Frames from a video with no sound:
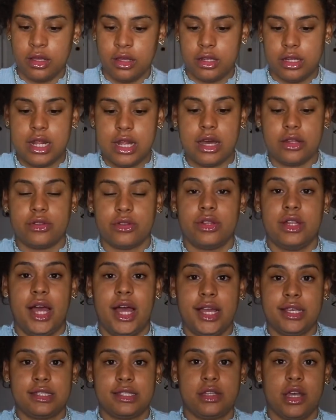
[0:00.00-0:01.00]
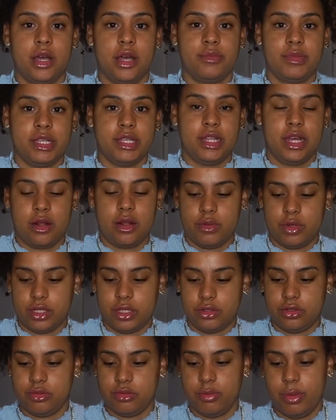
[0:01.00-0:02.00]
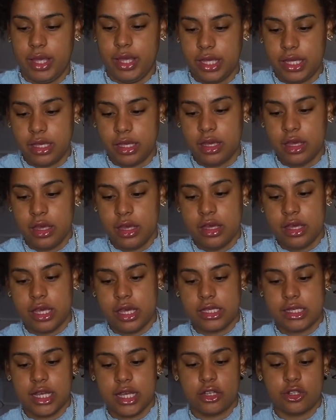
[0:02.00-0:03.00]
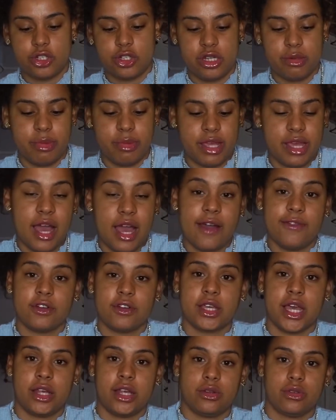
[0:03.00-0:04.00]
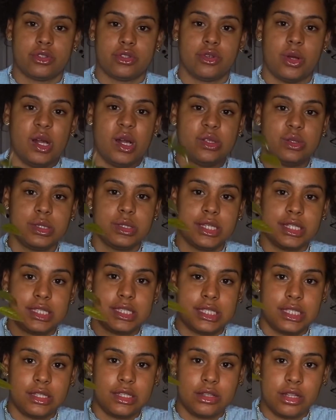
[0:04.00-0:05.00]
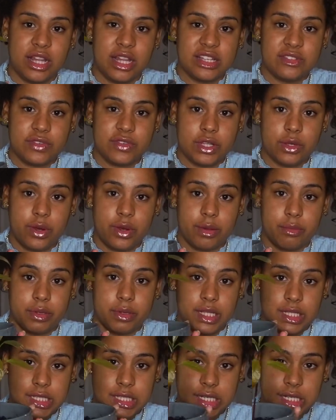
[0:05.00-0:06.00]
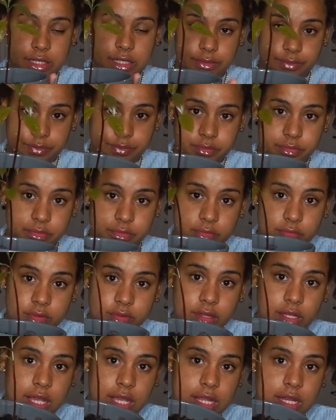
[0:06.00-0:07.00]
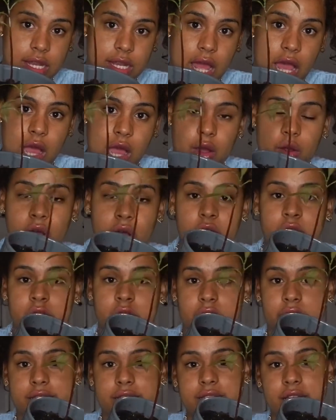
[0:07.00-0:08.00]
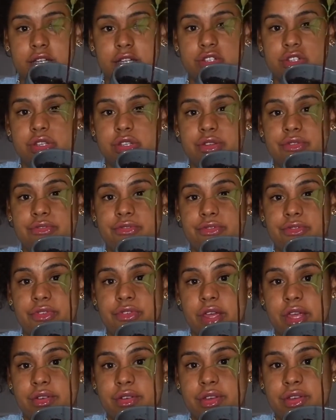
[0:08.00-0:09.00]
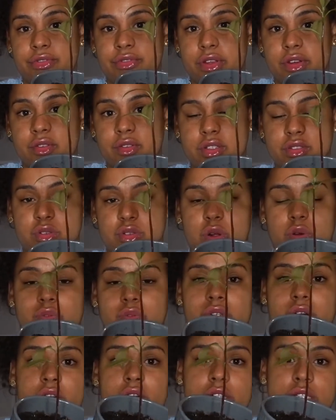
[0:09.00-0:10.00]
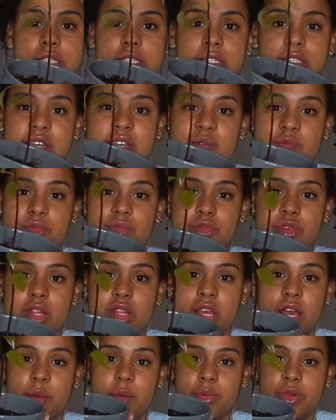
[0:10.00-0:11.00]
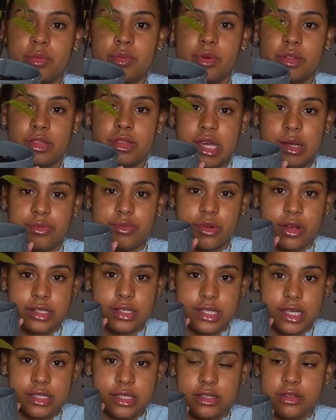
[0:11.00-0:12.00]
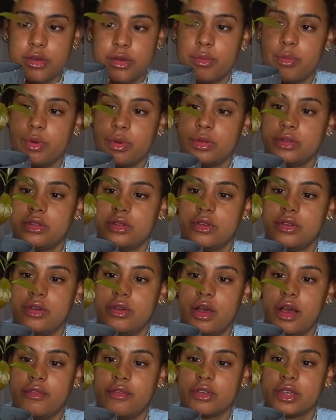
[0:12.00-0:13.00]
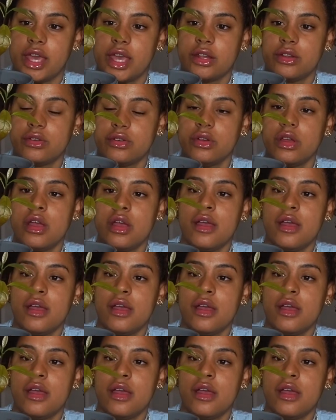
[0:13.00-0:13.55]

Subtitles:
Now the last update that I wanted to make is actually my avocado. So as you can see, in the last video I planted it, and now it's actually very grown. Honestly, I'm really happy about that process. But the avocado,